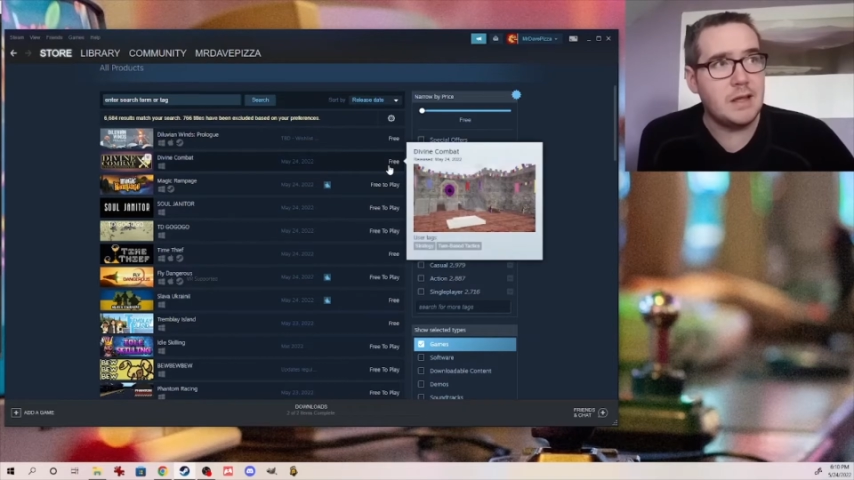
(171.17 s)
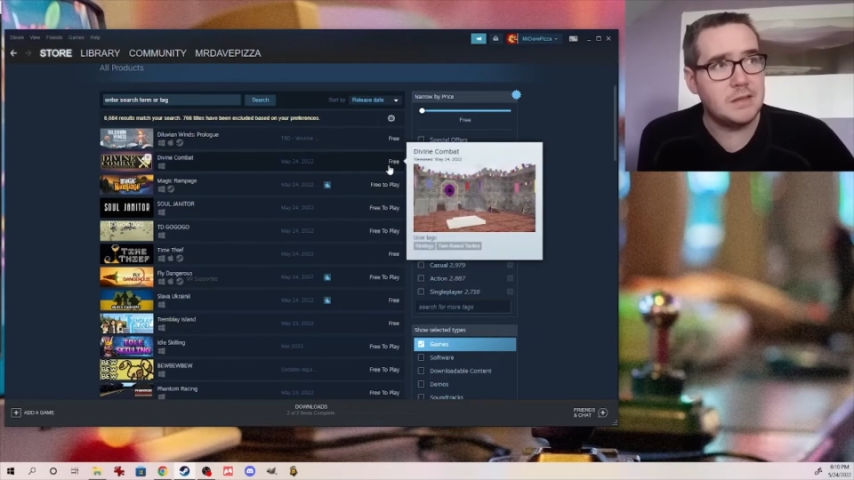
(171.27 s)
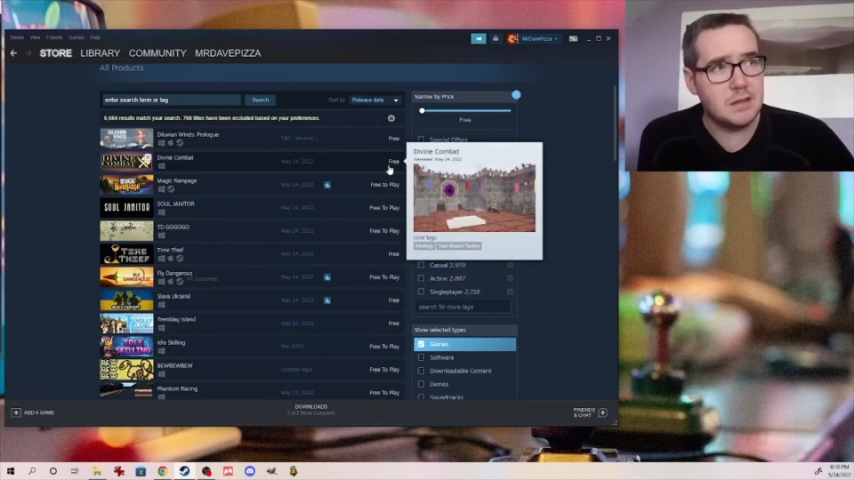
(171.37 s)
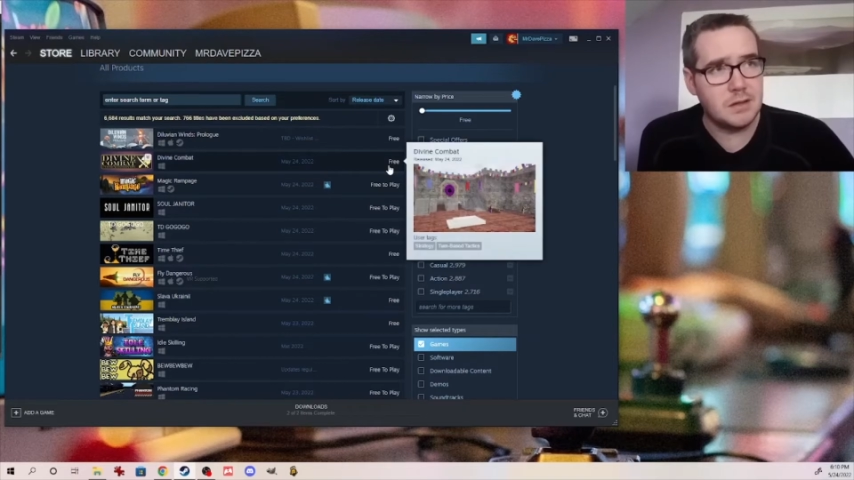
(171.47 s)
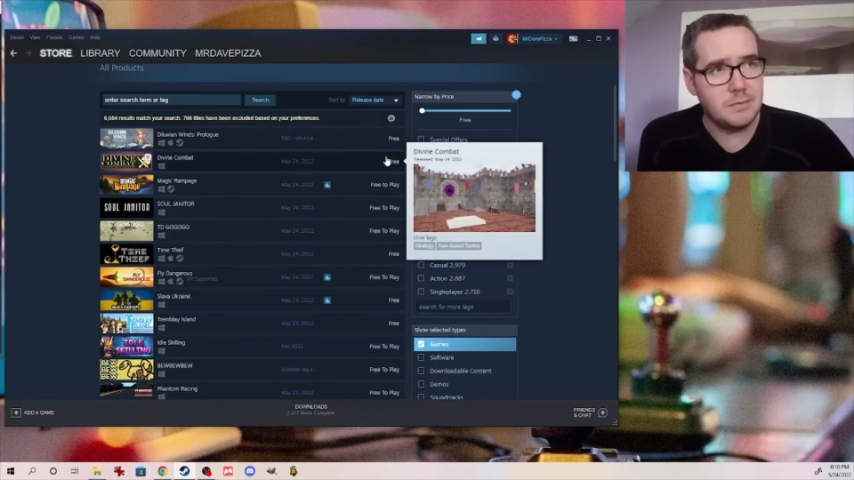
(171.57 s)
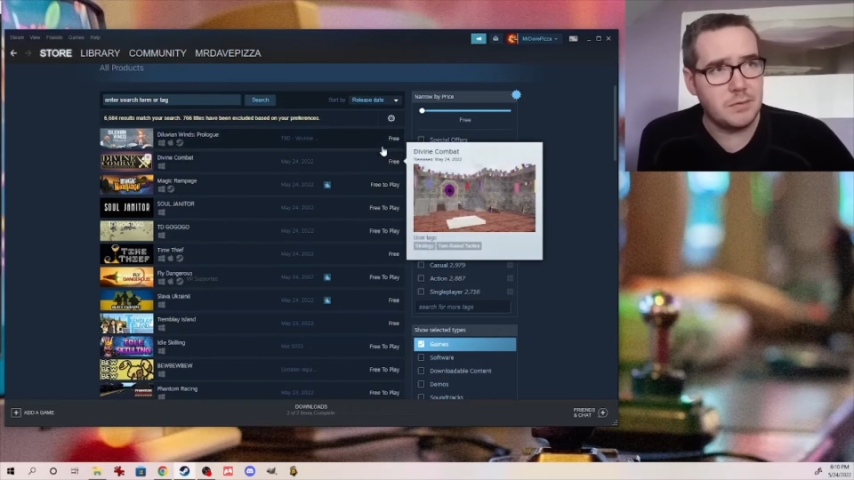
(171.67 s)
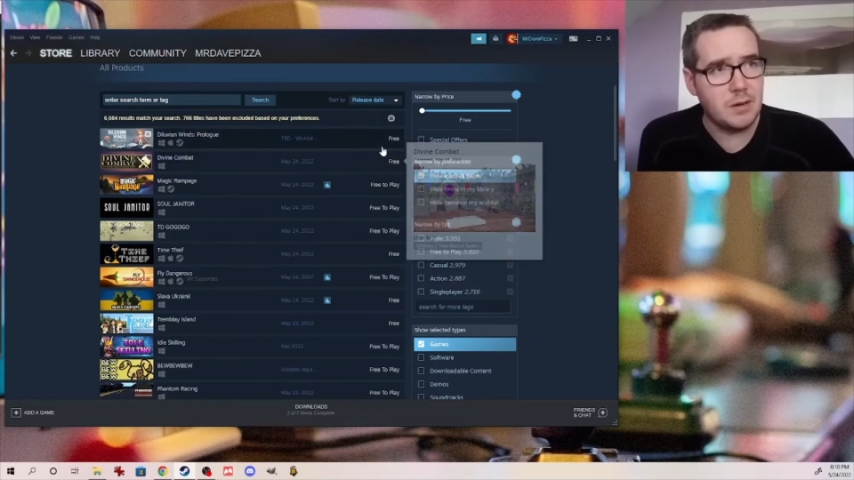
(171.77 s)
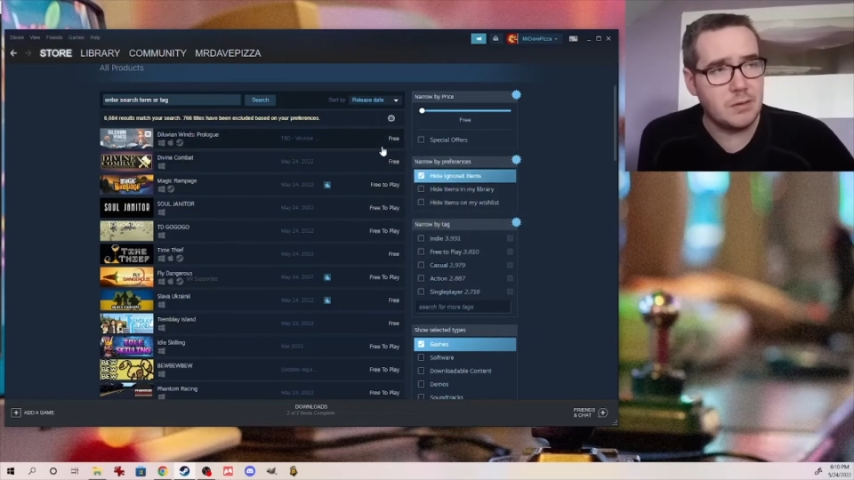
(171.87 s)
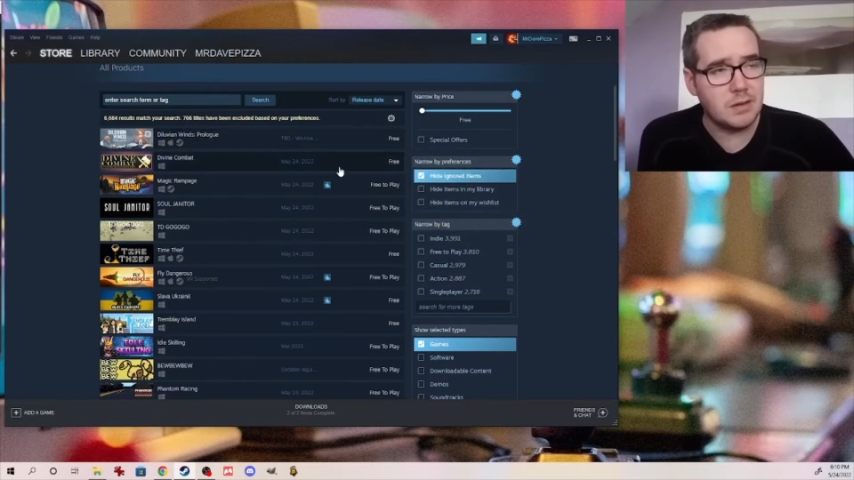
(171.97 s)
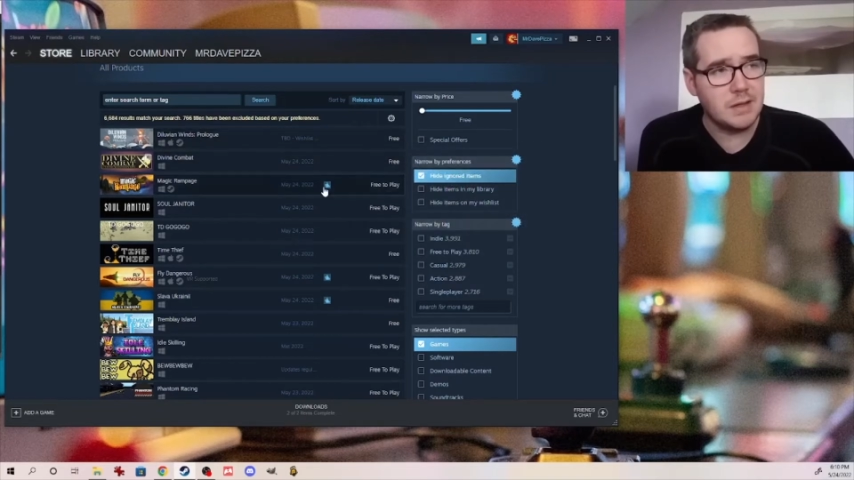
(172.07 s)
it's a free
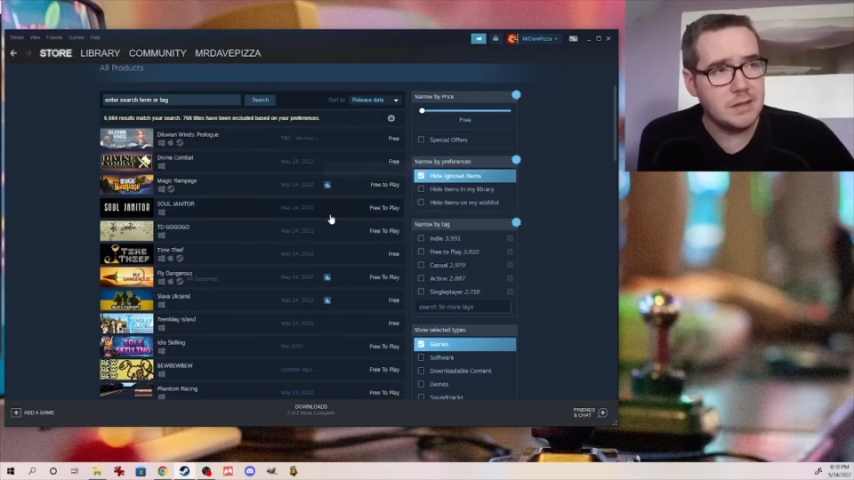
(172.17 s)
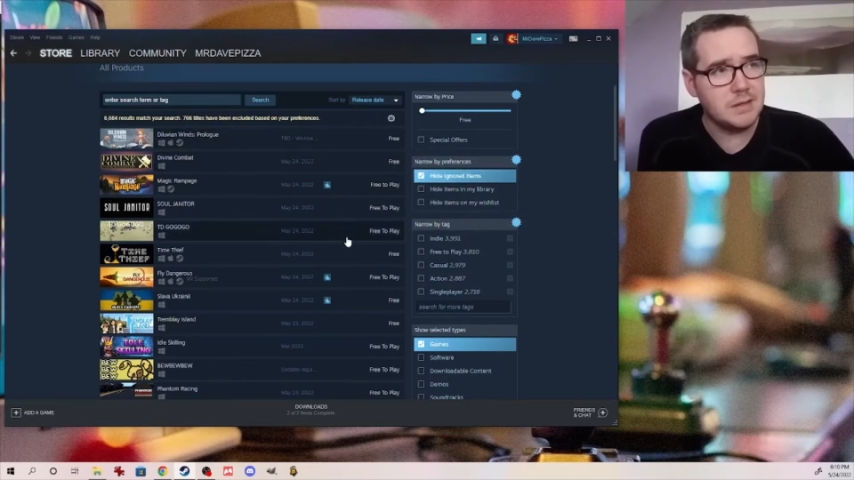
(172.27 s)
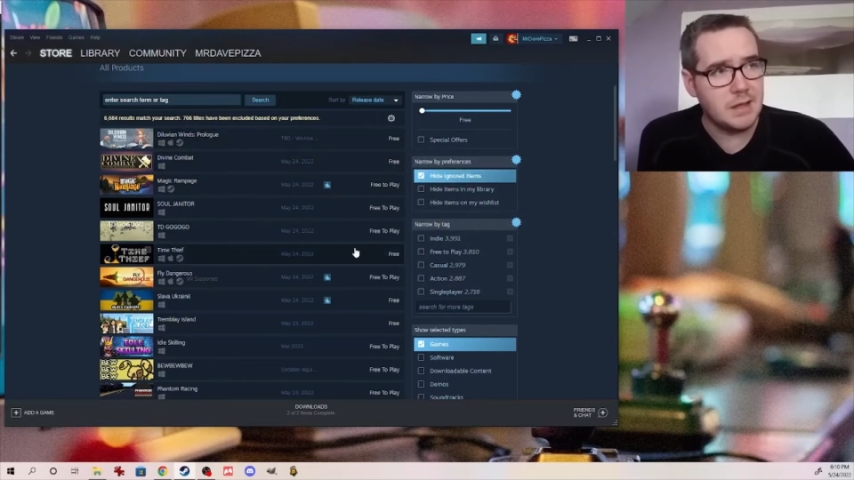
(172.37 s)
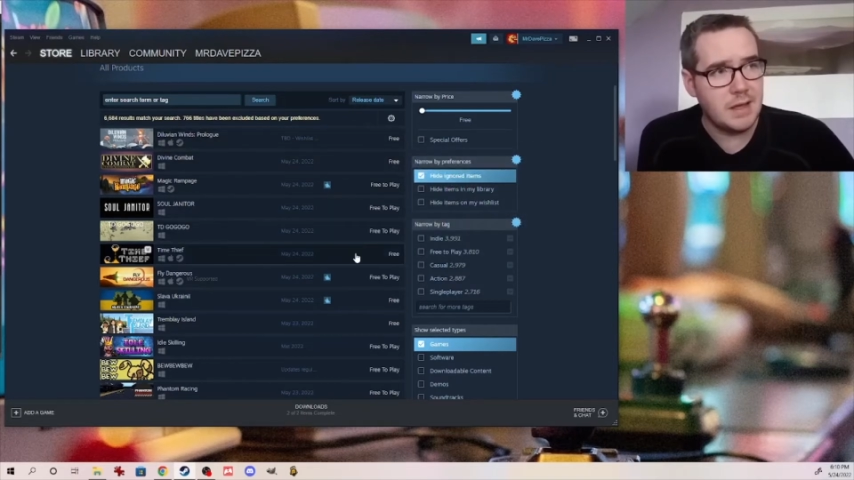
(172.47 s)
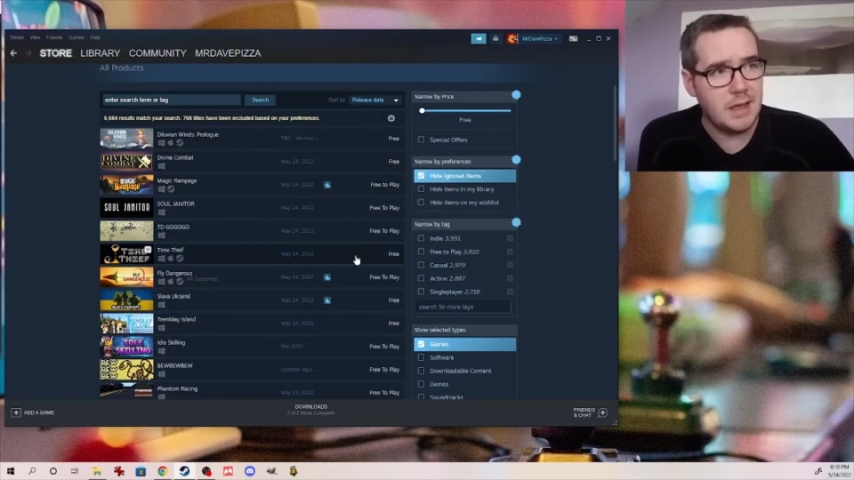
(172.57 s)
release